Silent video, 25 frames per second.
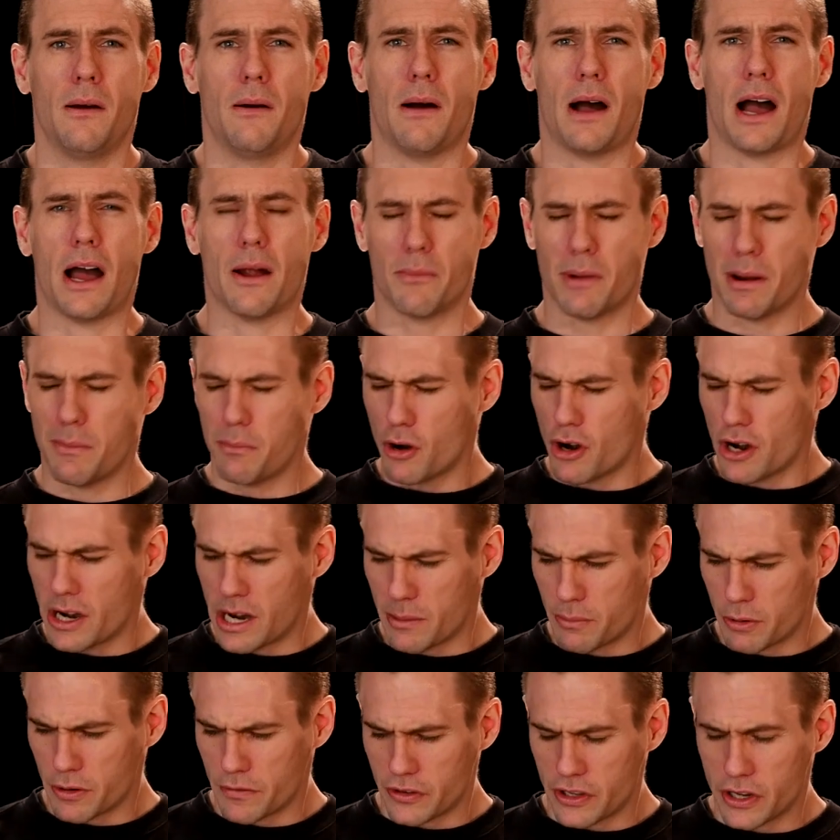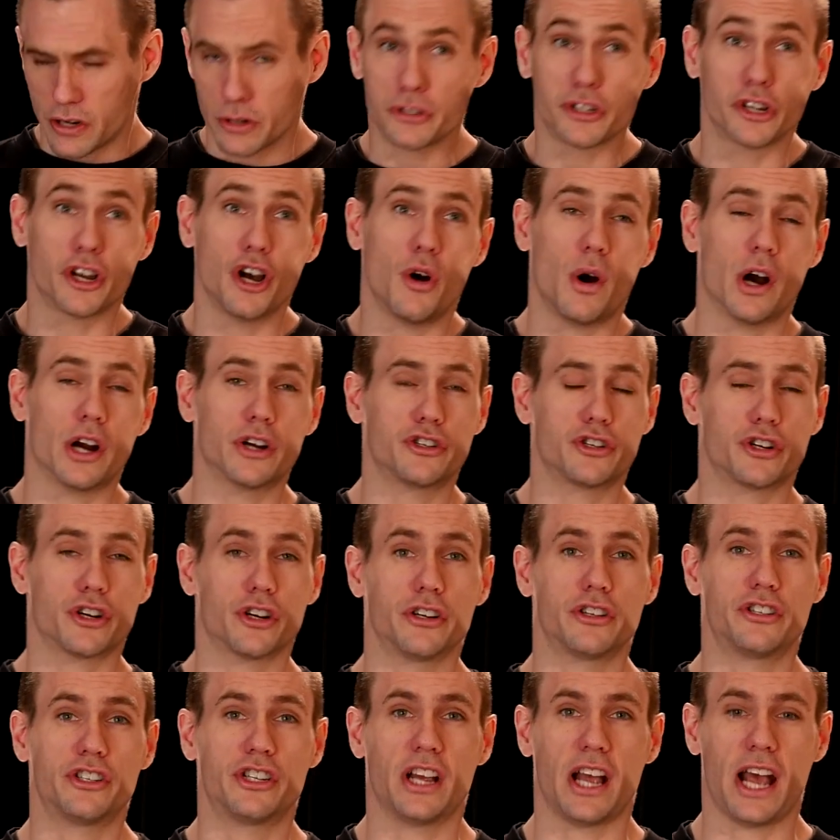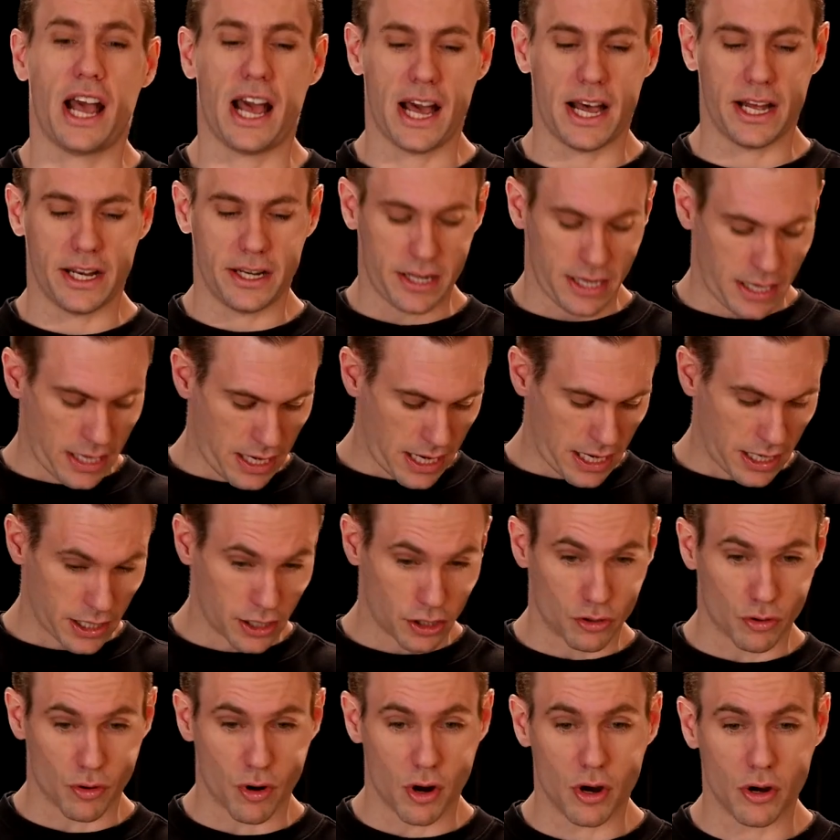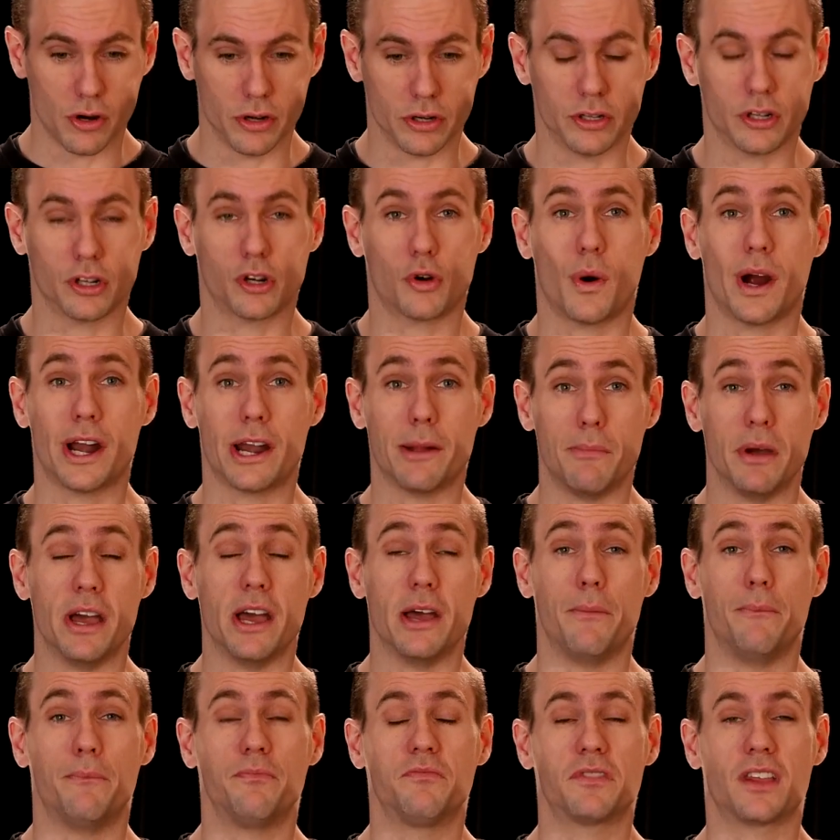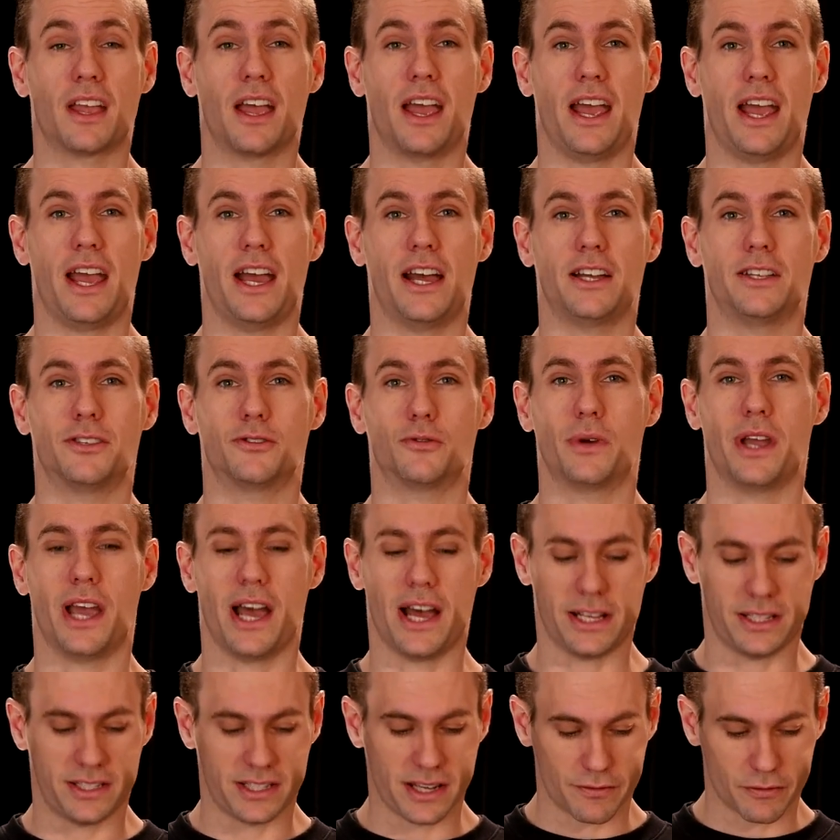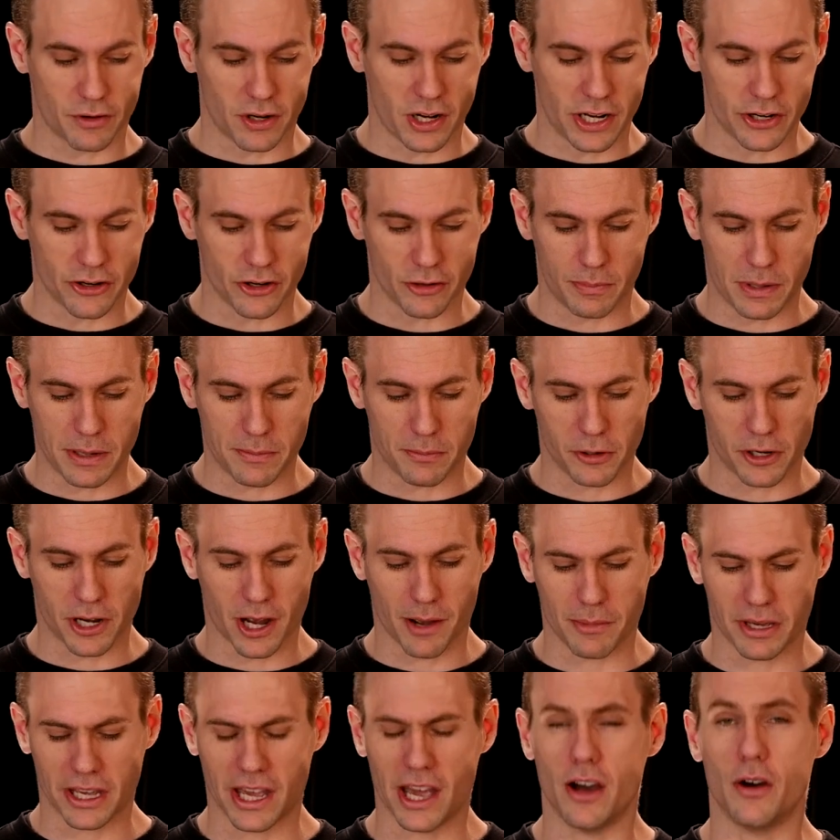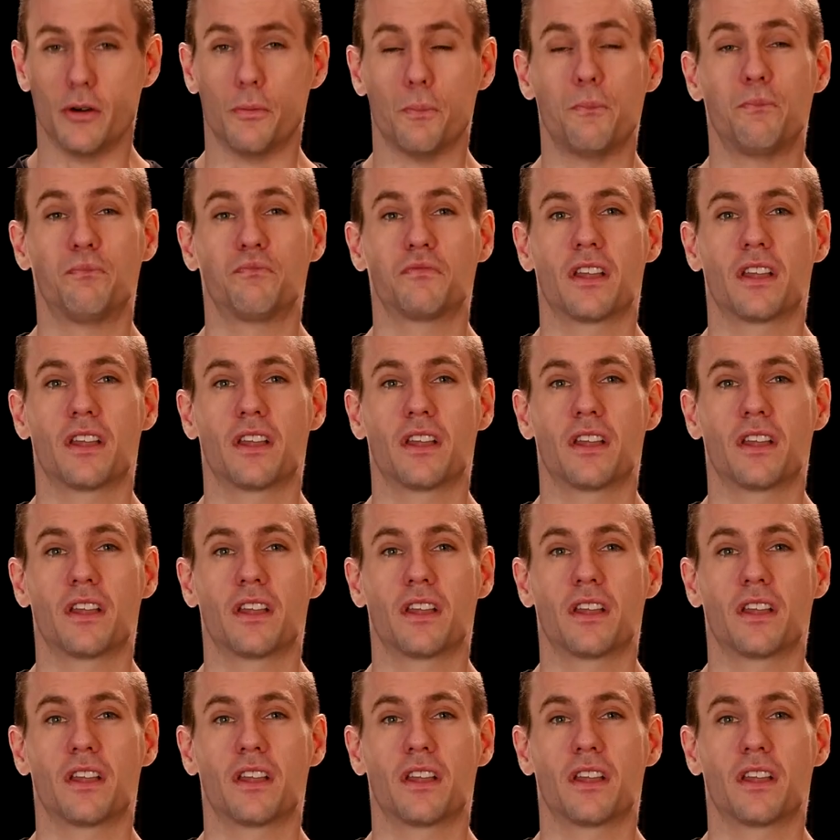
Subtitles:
I remember a number of years ago, our church had grown quite a bit, and we had several hundred people coming out.